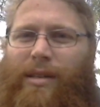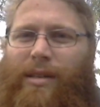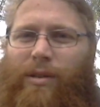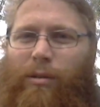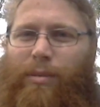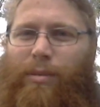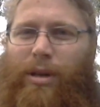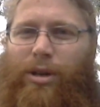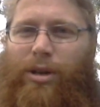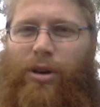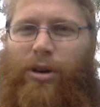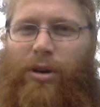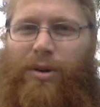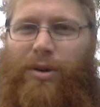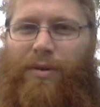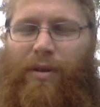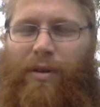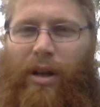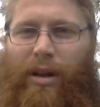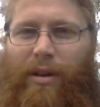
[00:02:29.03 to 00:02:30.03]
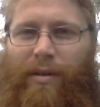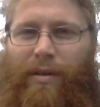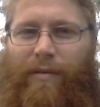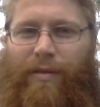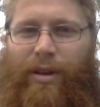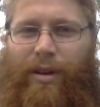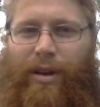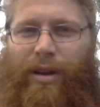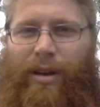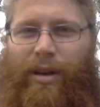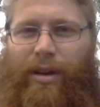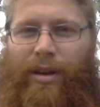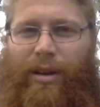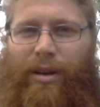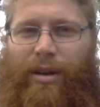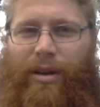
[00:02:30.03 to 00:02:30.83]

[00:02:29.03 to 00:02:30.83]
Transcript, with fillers: so I'll be in charge of a lot of the,